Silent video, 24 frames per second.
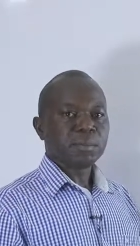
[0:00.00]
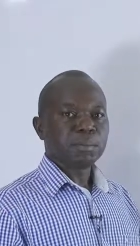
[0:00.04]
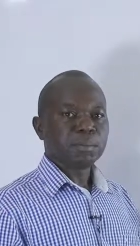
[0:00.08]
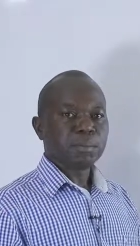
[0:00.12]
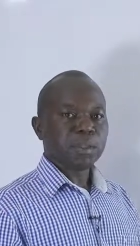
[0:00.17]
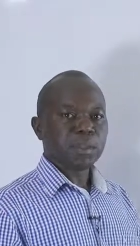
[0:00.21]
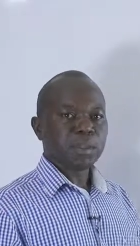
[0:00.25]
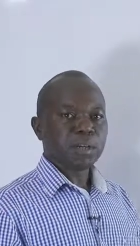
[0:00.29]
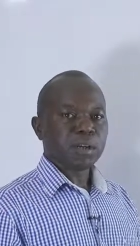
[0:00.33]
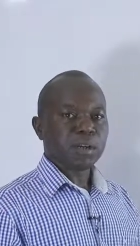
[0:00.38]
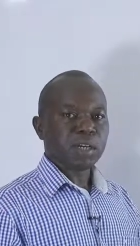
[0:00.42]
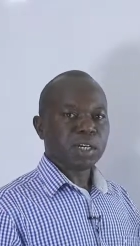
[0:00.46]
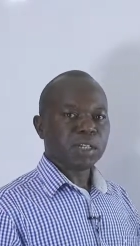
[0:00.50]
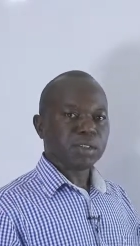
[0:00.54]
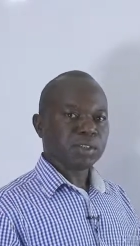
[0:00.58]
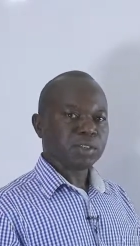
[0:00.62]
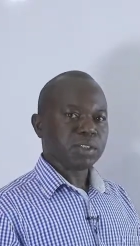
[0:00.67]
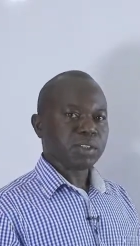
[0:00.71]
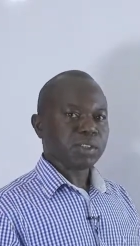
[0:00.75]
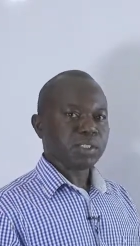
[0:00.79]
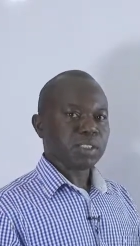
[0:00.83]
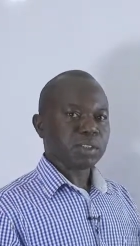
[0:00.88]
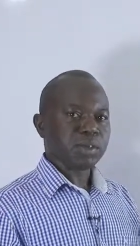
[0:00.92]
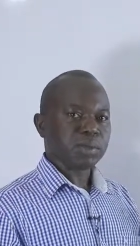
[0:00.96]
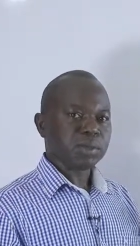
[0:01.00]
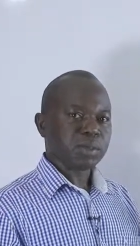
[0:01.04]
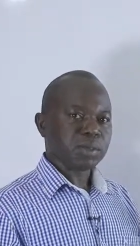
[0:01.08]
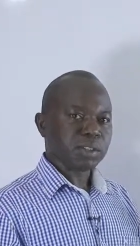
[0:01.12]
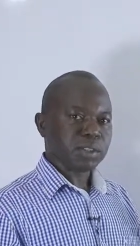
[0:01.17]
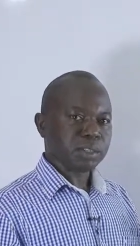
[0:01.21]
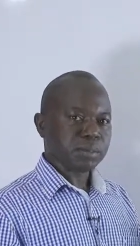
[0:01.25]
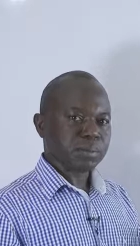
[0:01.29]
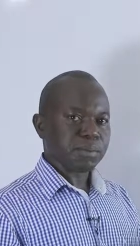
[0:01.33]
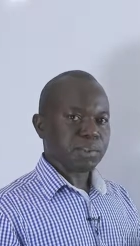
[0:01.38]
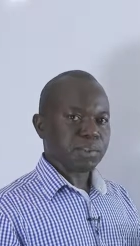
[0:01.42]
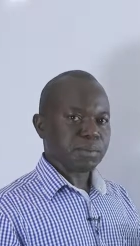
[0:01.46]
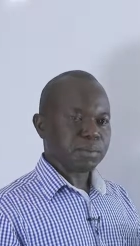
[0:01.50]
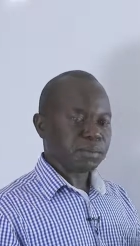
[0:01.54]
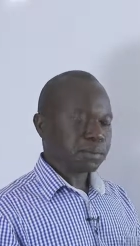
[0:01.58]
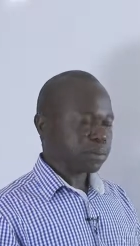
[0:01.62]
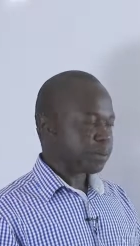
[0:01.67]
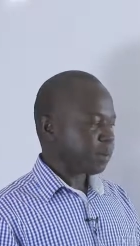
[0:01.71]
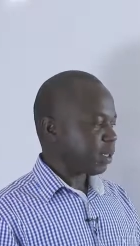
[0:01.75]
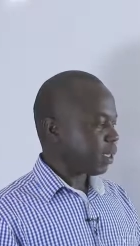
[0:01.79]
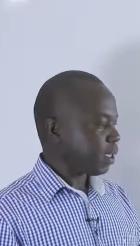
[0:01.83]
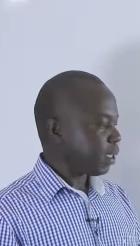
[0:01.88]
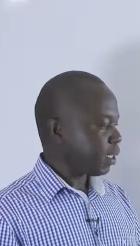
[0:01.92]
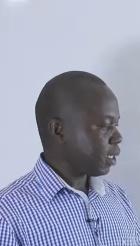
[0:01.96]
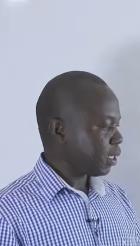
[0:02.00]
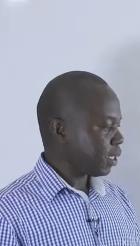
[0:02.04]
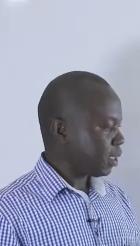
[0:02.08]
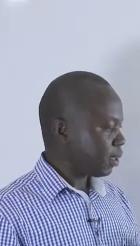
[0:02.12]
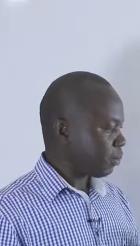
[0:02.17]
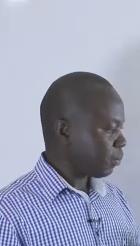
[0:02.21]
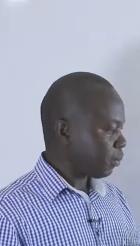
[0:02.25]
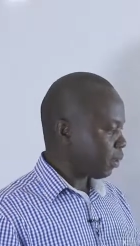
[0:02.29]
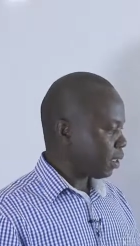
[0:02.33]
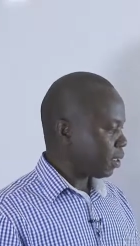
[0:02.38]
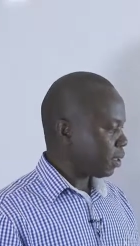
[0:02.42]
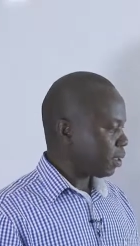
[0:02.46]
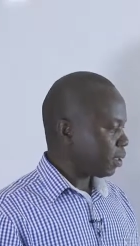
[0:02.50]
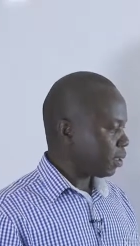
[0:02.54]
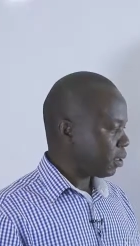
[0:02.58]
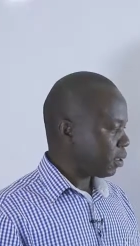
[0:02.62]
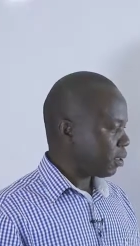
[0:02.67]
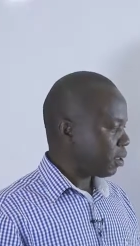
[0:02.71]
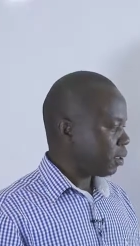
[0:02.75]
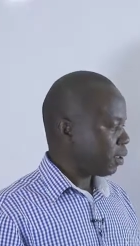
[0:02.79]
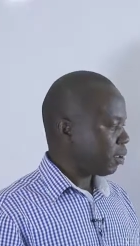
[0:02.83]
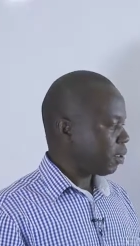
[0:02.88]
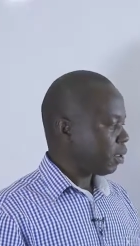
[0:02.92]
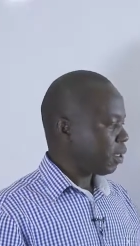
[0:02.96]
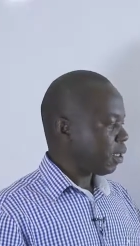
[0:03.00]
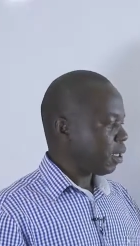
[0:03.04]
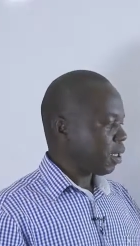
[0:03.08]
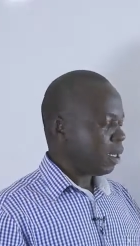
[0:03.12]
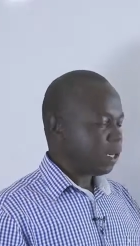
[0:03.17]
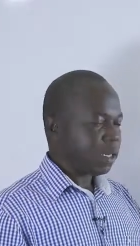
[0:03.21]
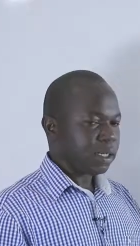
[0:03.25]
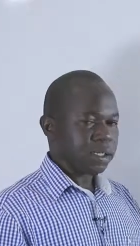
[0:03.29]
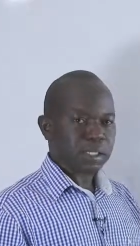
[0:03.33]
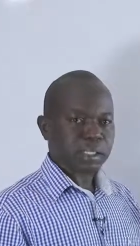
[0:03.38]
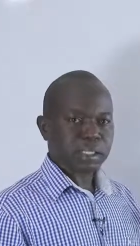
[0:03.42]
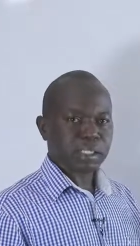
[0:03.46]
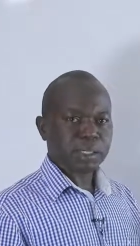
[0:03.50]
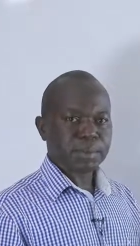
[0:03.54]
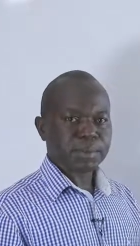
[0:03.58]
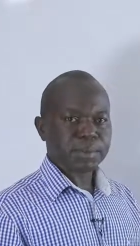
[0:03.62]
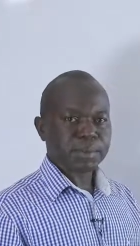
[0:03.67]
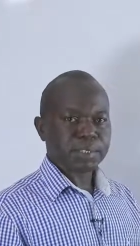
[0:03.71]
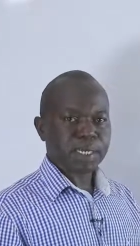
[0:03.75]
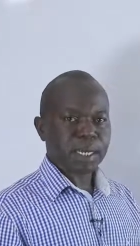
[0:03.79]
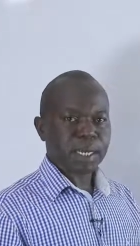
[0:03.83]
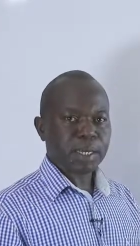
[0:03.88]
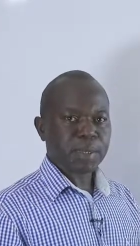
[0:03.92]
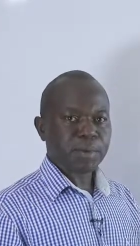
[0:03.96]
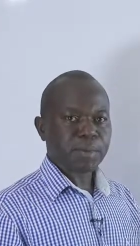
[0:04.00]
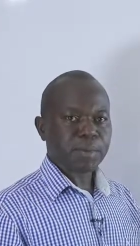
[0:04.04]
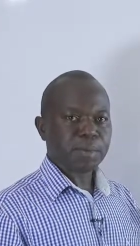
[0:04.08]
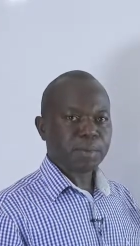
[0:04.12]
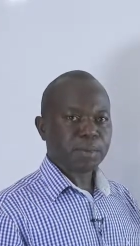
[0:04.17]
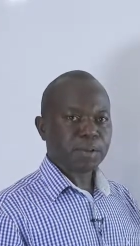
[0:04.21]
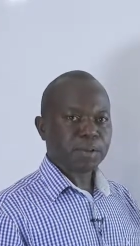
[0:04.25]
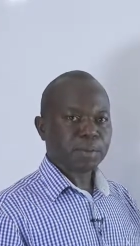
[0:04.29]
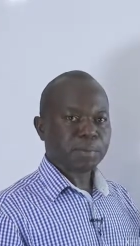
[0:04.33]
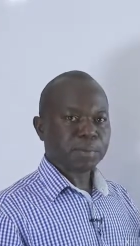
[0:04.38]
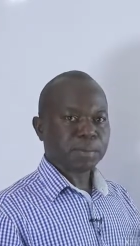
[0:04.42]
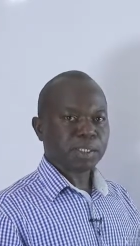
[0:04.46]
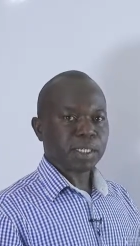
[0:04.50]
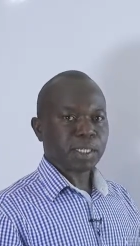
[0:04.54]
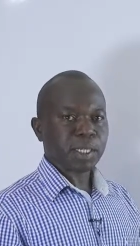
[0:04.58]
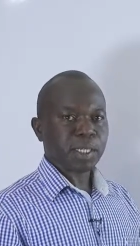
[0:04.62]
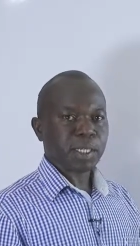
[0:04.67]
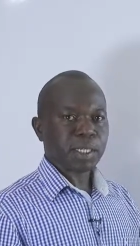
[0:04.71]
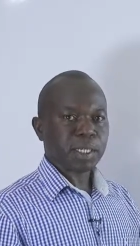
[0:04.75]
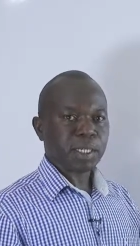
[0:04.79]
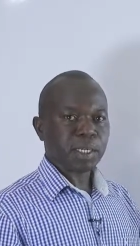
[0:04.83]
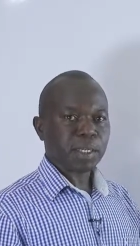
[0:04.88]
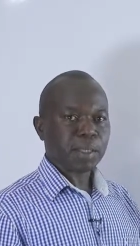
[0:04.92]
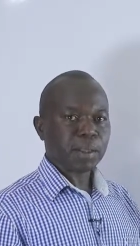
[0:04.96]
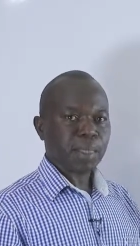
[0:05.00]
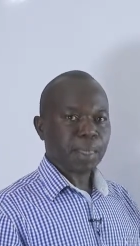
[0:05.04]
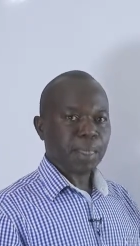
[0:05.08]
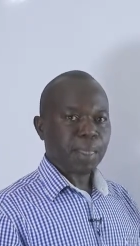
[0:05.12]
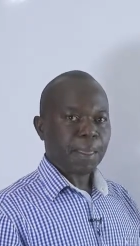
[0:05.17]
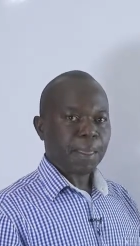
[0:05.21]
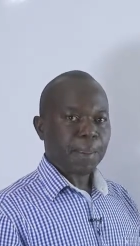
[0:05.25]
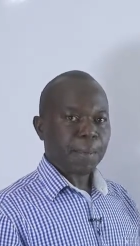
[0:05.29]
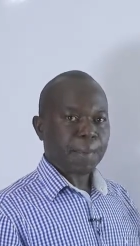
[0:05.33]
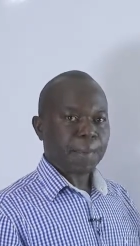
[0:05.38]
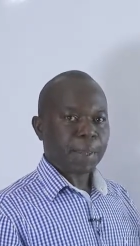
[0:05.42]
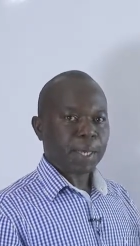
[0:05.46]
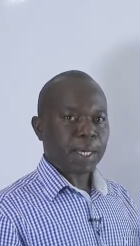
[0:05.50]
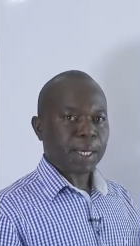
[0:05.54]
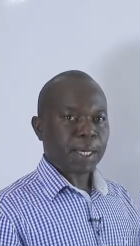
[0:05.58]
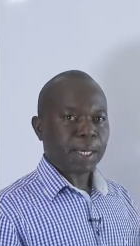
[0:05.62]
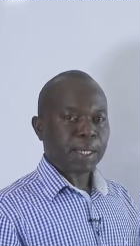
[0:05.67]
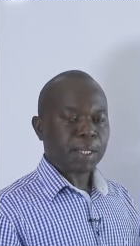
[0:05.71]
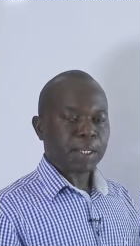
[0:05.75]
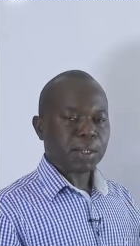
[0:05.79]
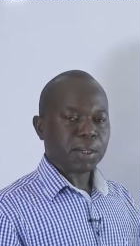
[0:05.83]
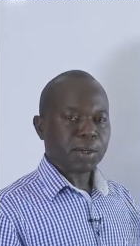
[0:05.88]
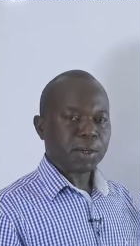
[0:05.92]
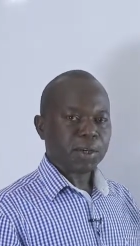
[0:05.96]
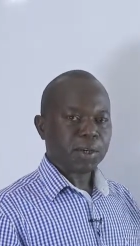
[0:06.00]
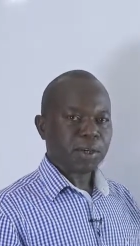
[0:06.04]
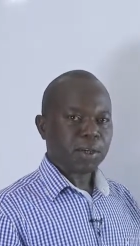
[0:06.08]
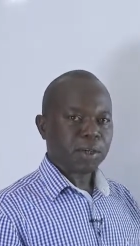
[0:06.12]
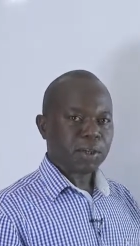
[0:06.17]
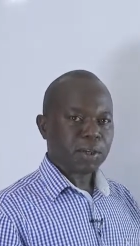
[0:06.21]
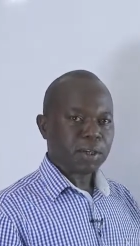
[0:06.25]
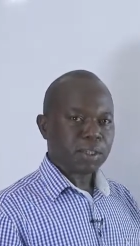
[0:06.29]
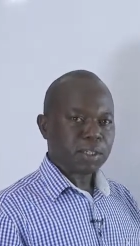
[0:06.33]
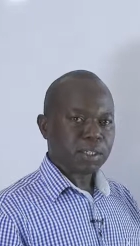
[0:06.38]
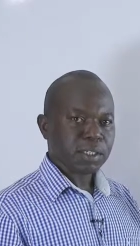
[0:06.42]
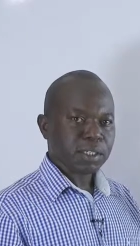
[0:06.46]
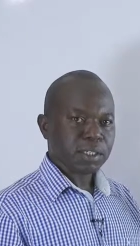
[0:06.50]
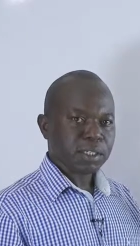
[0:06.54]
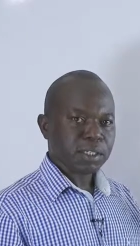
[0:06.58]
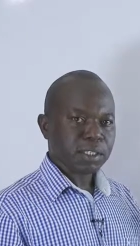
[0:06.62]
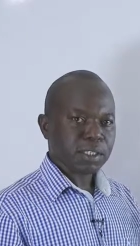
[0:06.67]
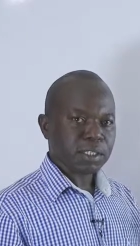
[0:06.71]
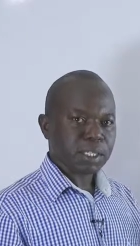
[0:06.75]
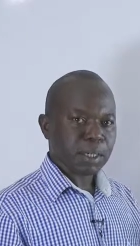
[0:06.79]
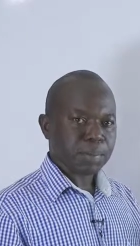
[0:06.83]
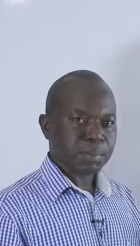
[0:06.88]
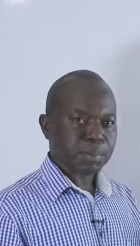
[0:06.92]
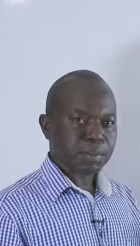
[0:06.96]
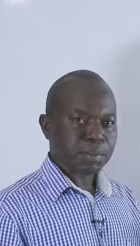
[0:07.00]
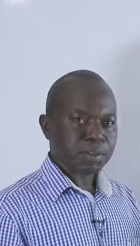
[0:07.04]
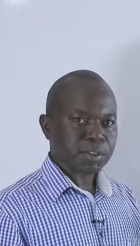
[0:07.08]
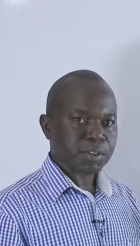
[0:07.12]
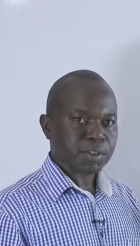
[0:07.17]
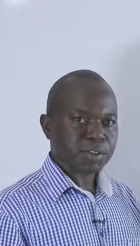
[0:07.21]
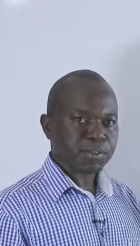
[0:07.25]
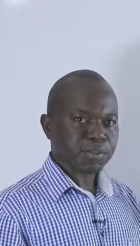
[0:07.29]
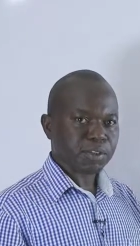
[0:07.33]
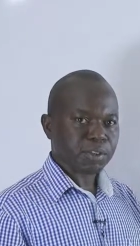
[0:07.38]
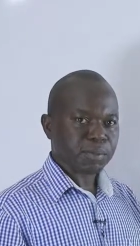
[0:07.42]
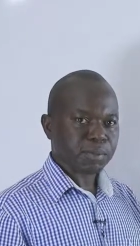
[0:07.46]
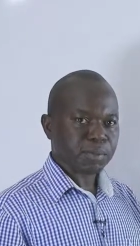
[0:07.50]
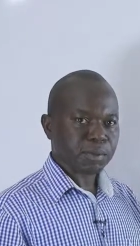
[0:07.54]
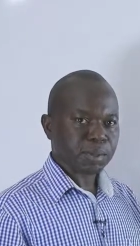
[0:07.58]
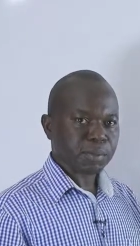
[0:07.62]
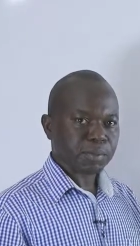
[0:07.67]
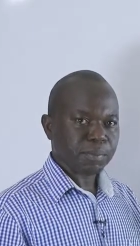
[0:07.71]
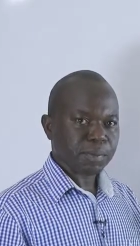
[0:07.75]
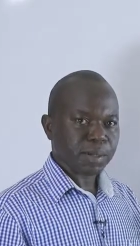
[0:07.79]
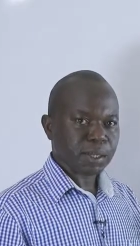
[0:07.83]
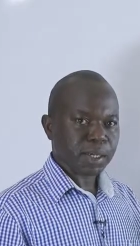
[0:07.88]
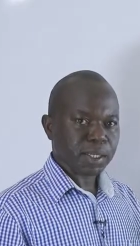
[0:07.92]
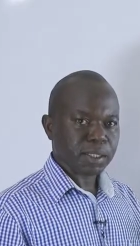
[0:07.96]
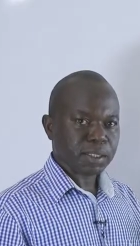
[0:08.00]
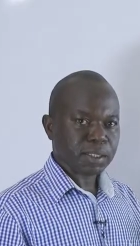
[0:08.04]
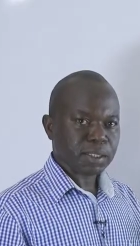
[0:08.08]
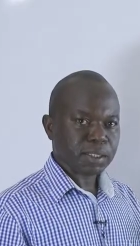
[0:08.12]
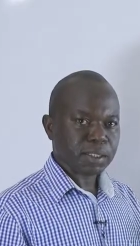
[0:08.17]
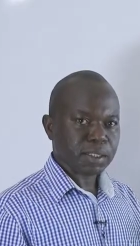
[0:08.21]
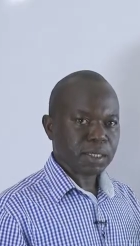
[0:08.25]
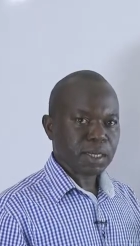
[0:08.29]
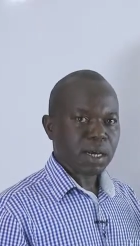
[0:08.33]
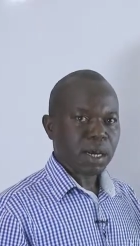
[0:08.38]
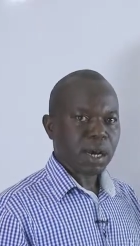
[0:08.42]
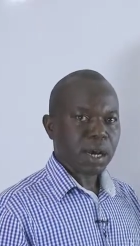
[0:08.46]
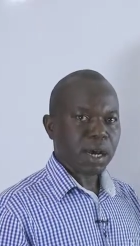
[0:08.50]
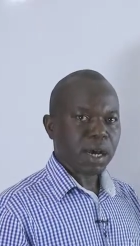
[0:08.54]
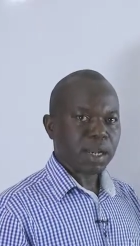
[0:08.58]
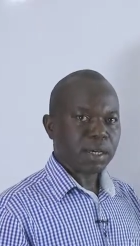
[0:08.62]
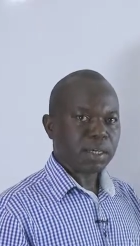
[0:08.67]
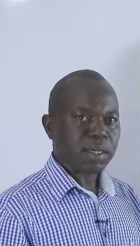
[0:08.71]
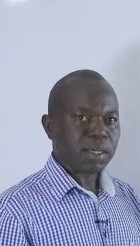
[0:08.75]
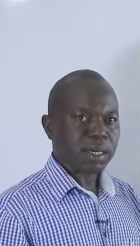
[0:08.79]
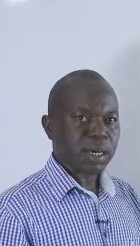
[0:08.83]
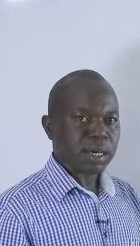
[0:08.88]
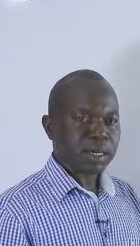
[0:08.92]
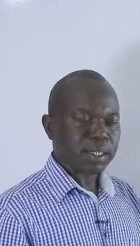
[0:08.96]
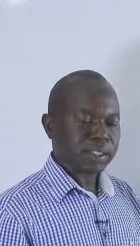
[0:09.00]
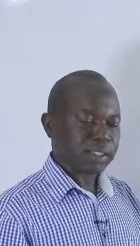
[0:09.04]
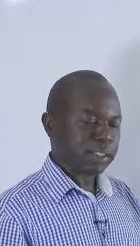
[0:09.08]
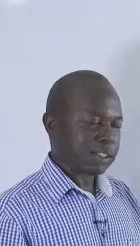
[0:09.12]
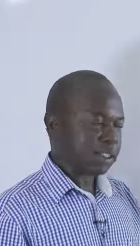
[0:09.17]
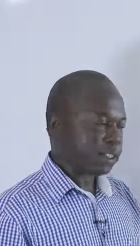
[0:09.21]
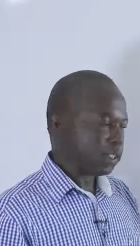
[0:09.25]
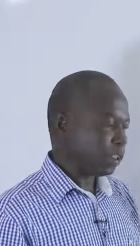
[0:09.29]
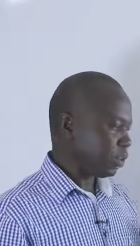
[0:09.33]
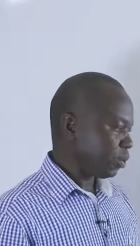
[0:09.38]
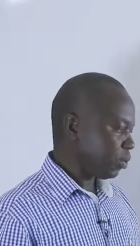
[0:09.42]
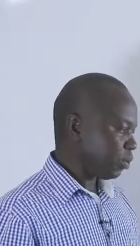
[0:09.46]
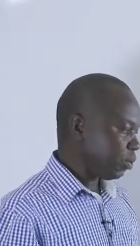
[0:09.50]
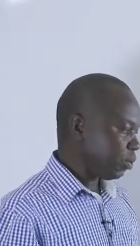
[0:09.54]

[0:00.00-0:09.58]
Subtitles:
mineral ions that was absorbed by the plants, at the same time obtaining mechanical support from the plant. And as it is